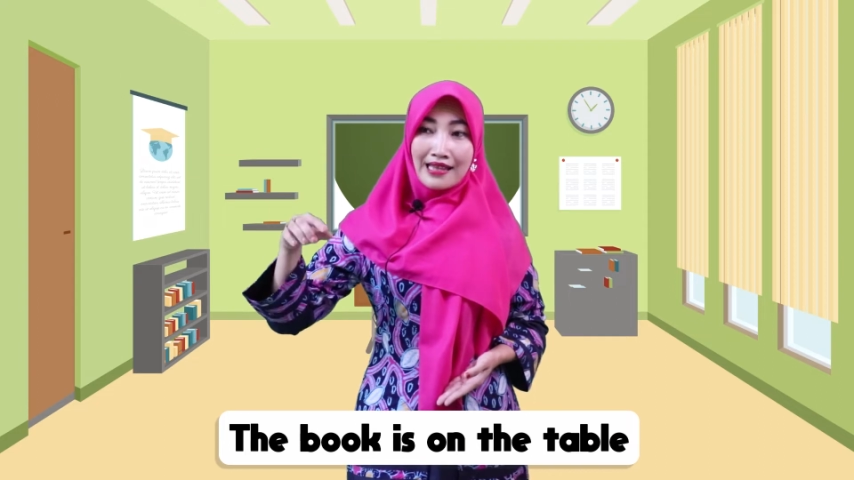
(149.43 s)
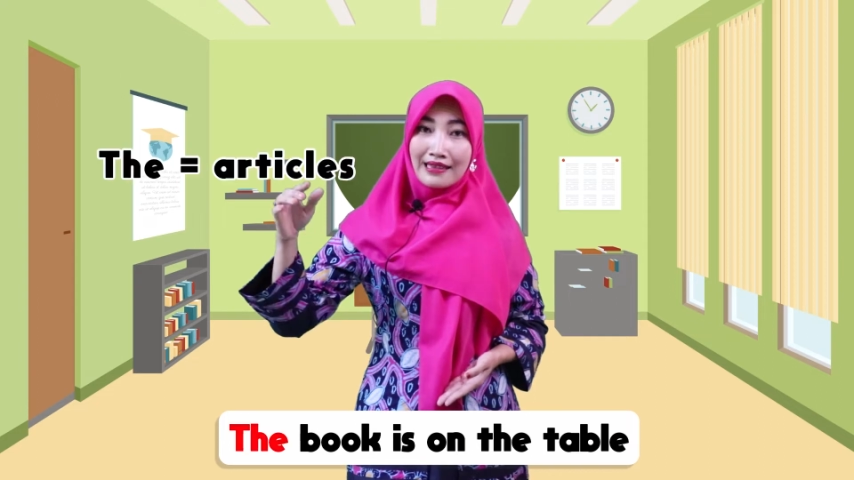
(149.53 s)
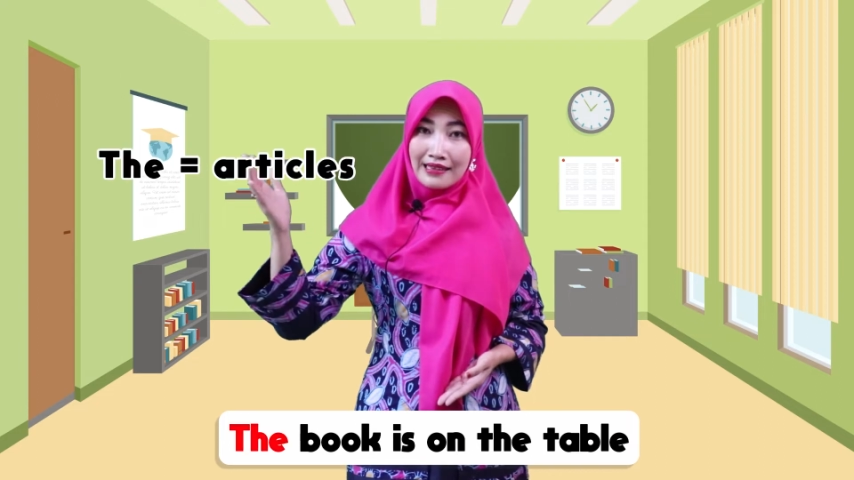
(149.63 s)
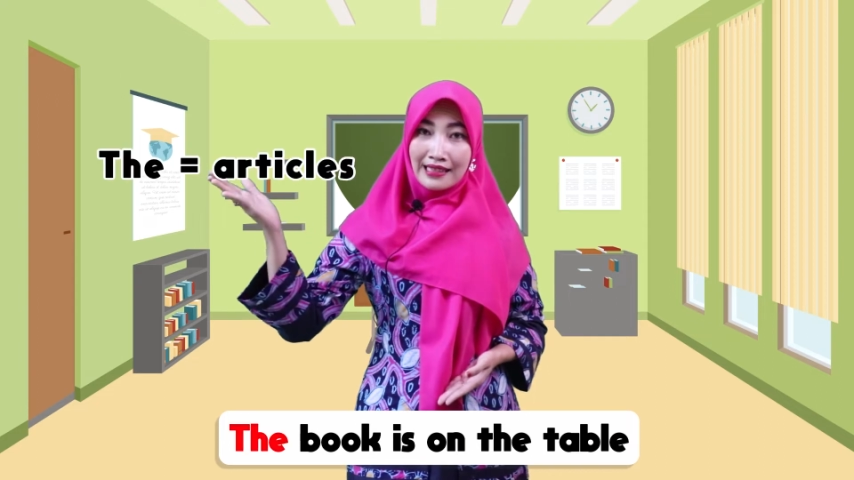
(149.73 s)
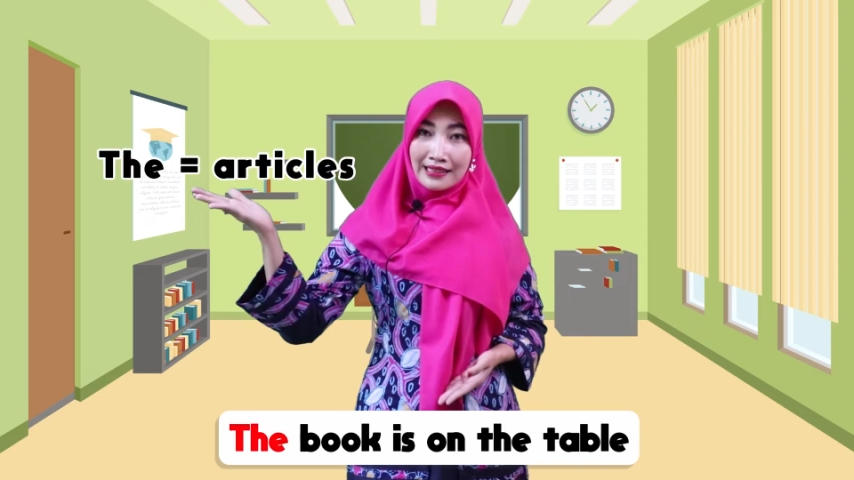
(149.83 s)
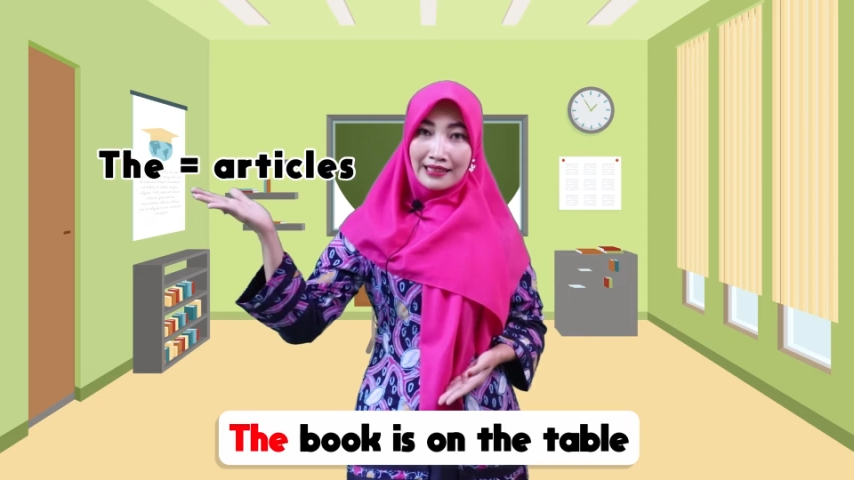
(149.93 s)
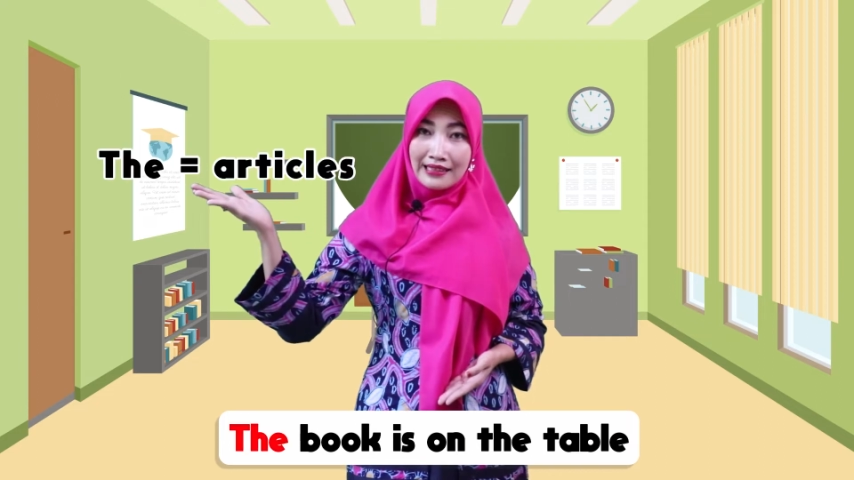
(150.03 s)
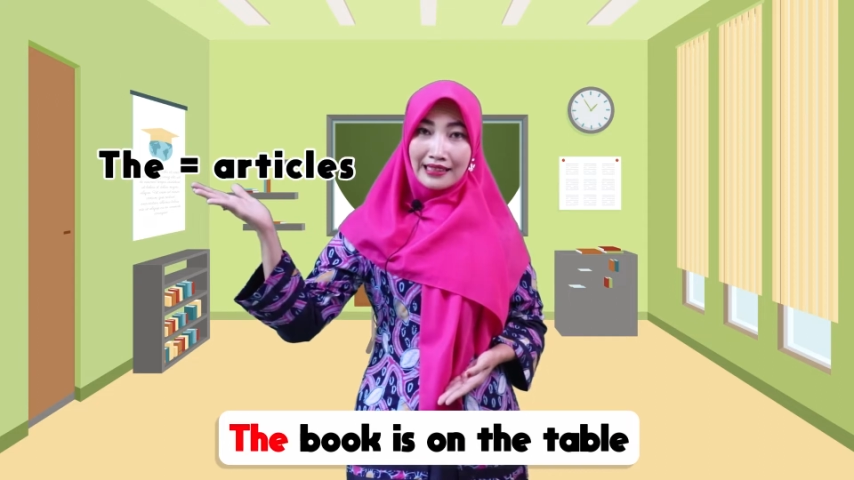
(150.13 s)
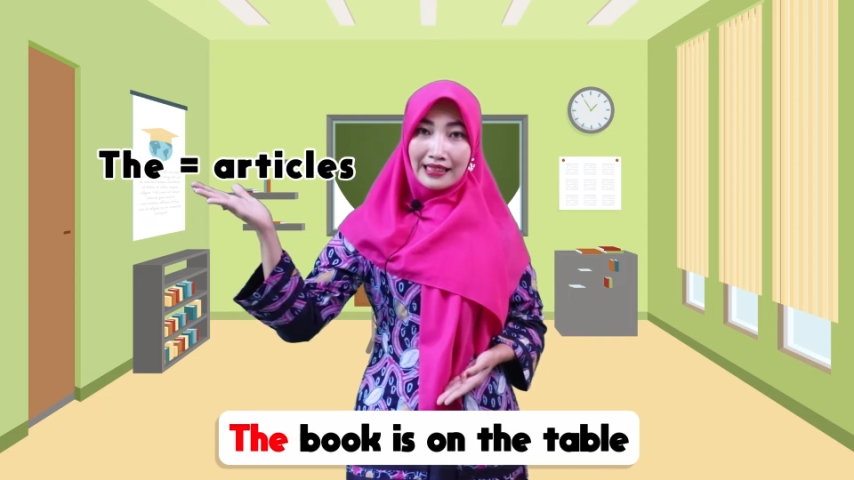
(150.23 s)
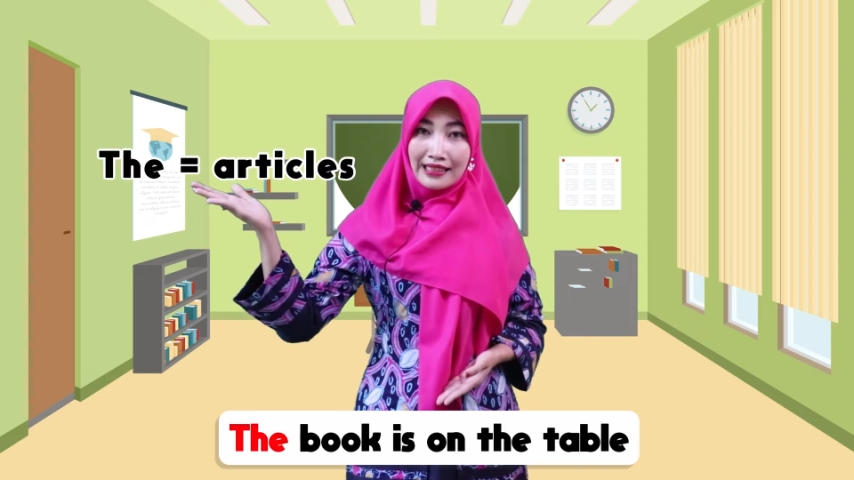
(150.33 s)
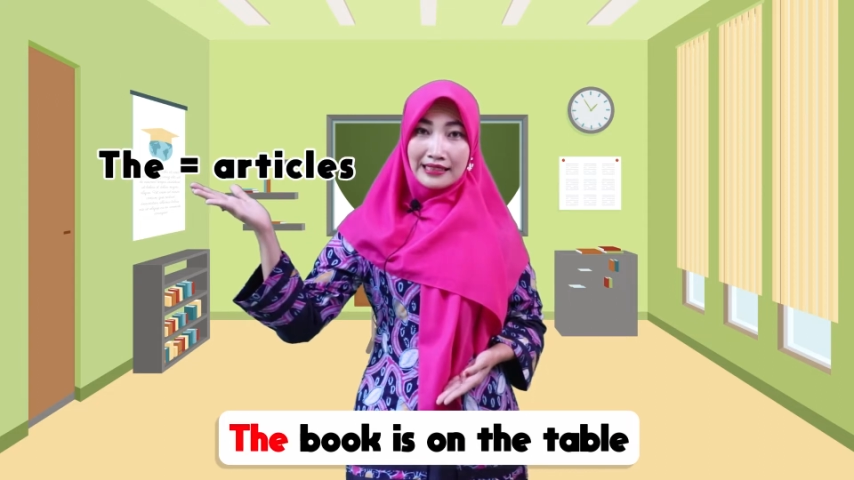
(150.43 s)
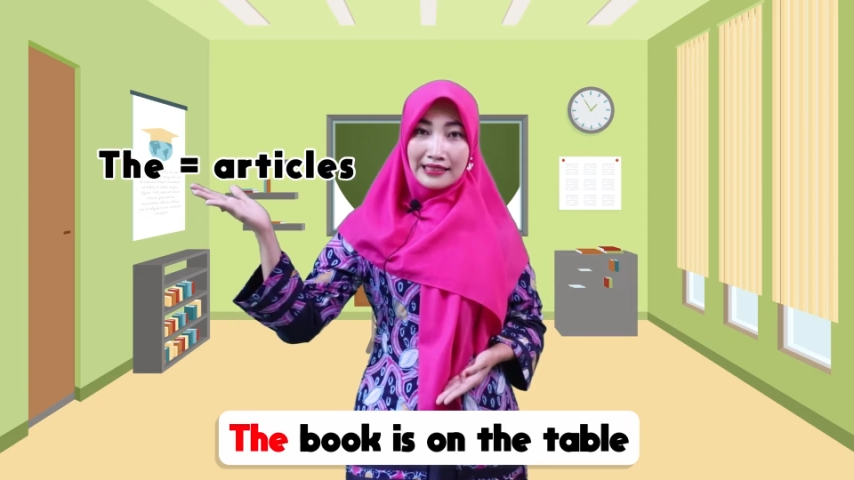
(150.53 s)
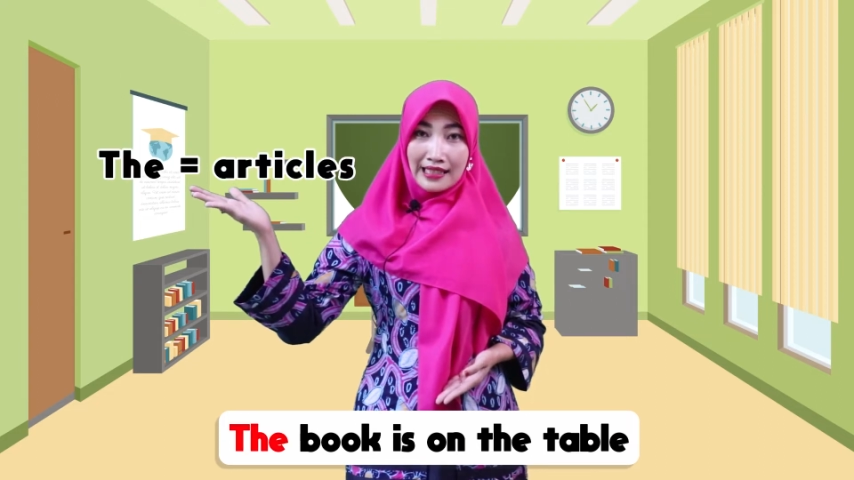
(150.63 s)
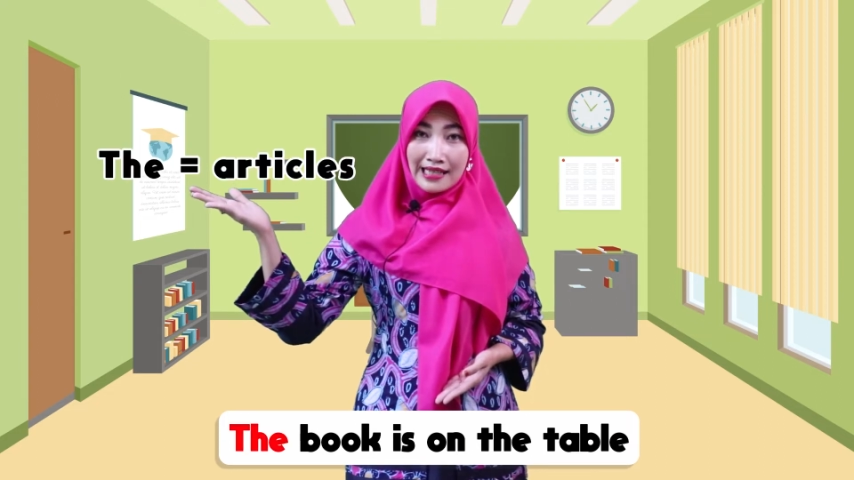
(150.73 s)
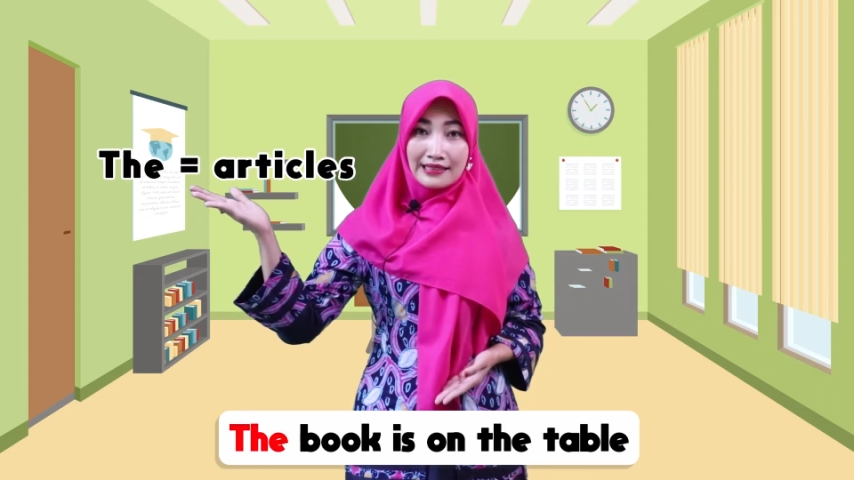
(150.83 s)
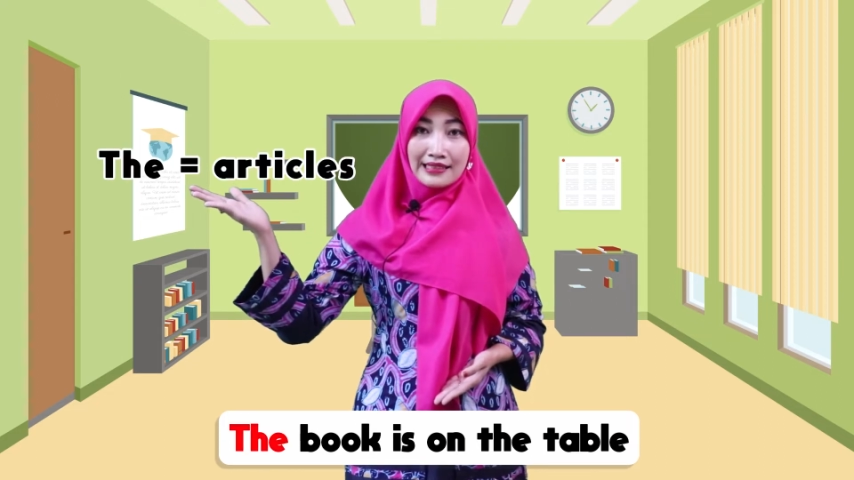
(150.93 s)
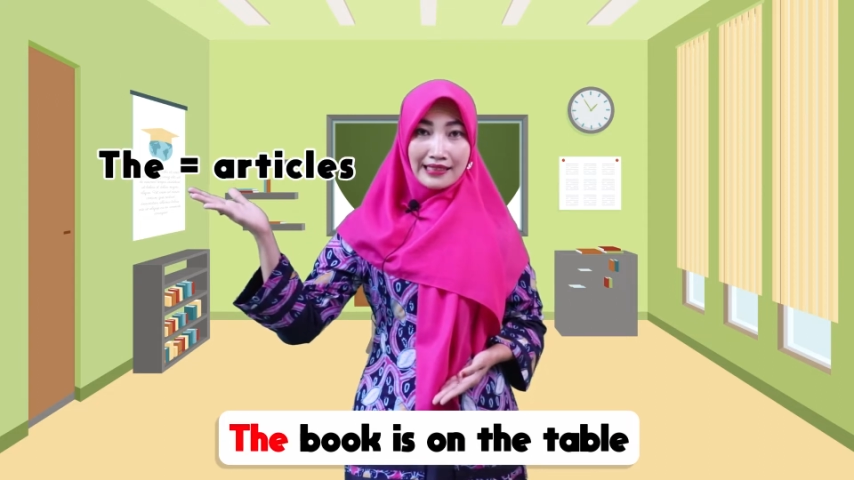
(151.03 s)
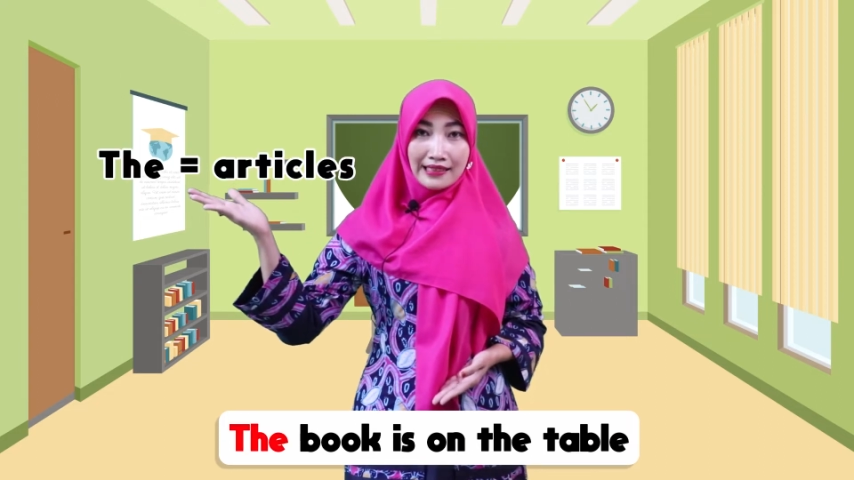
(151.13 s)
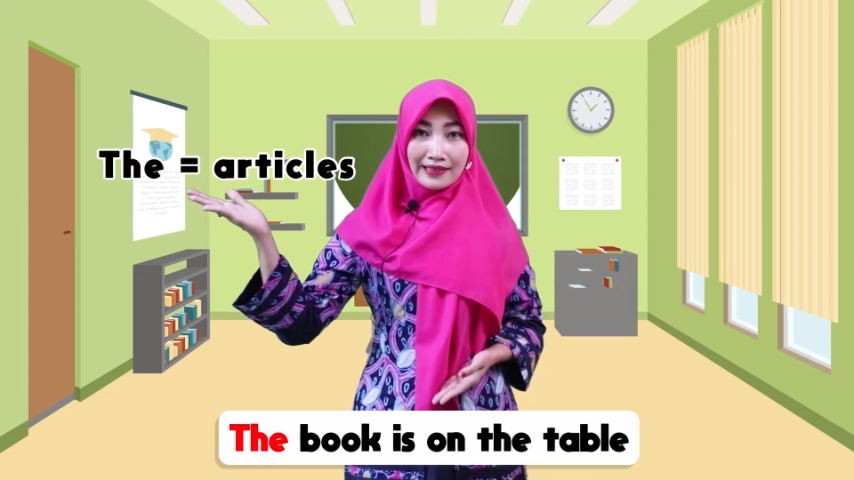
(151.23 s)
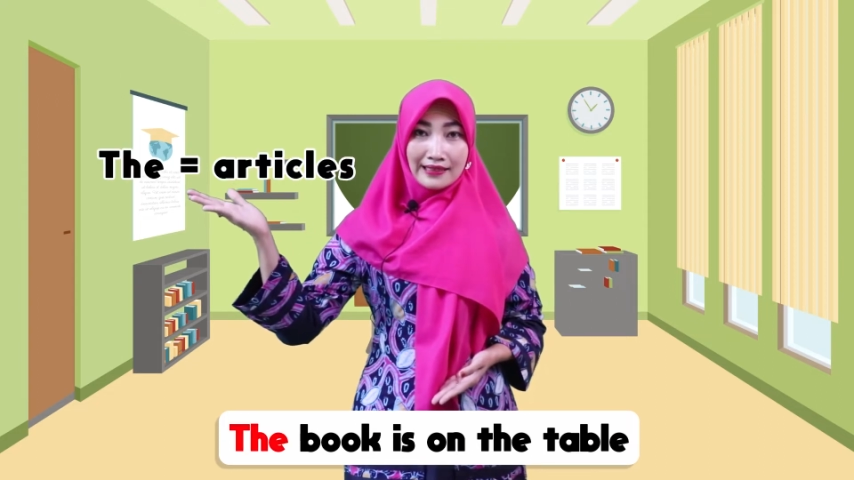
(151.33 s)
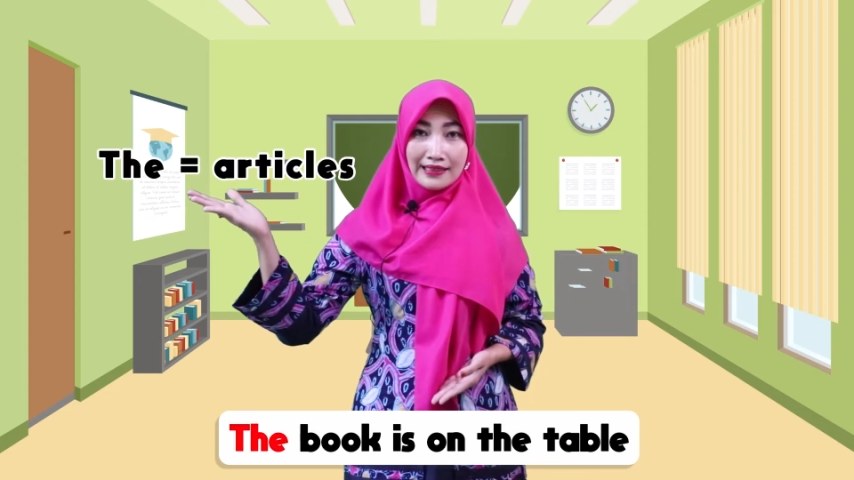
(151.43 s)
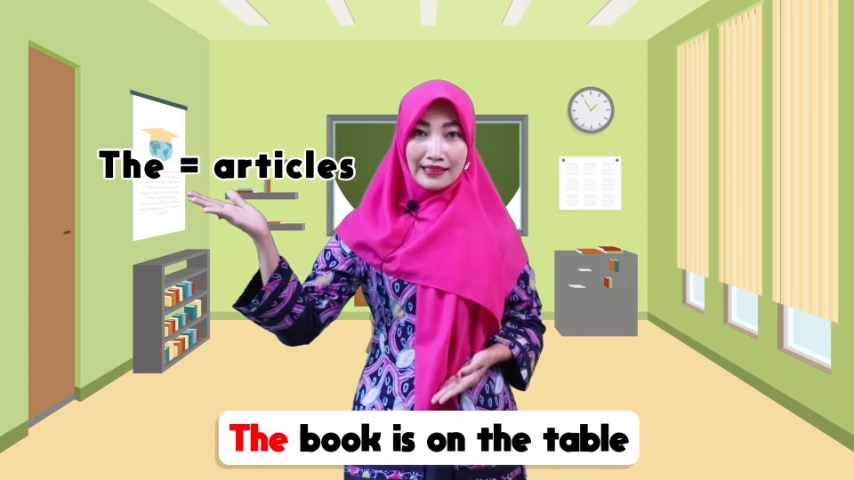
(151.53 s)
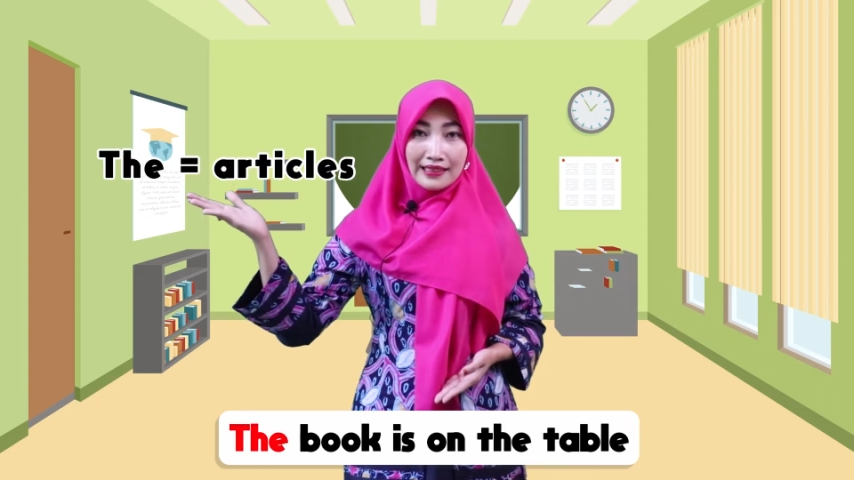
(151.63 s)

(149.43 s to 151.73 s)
The is an article,